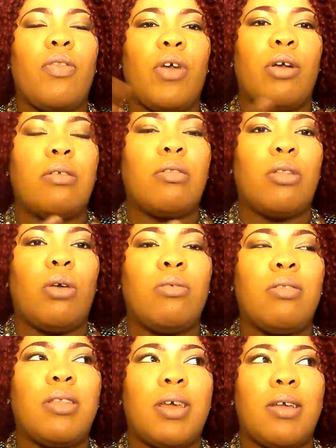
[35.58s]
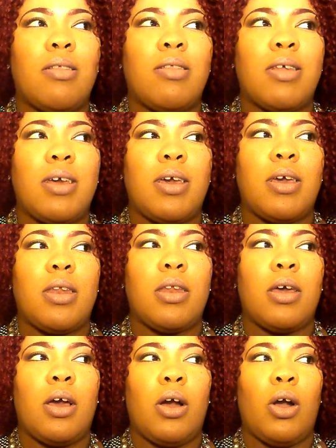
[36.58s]
there's no sense
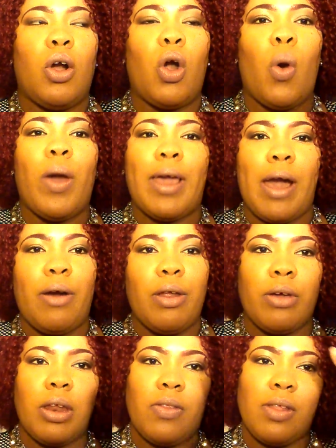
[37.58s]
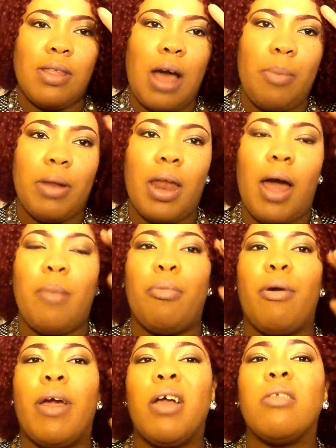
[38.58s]
in going out here getting the top of the line
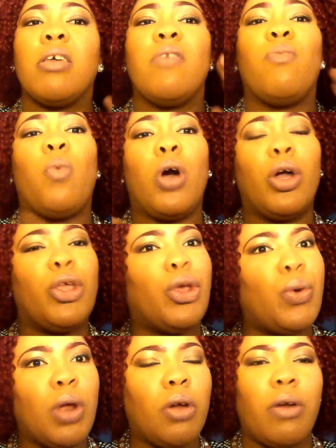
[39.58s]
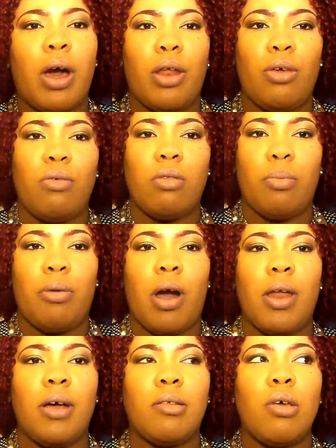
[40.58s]
brands if one, you don't know how to use the
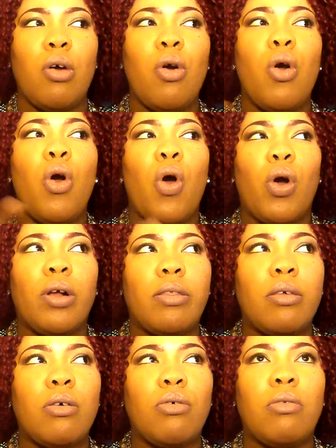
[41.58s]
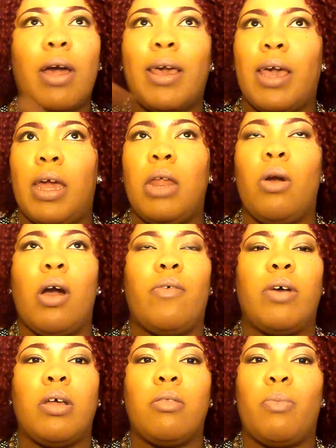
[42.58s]
products, or two, like any
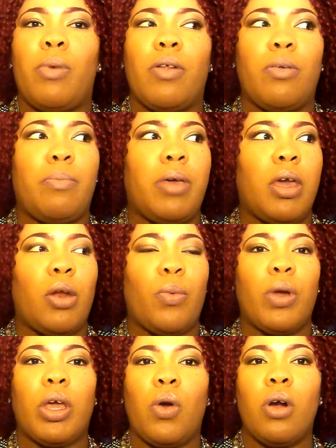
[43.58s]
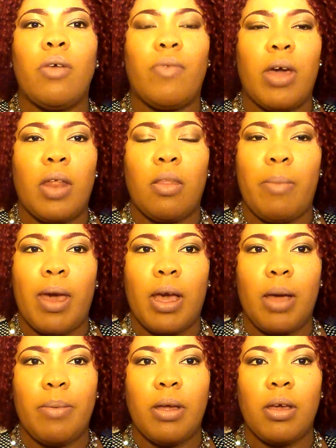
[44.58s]
of us, be it a rookie or a vet in the
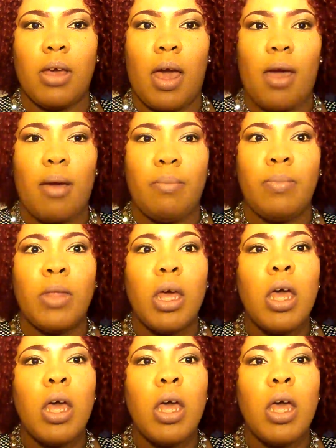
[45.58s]
makeup game,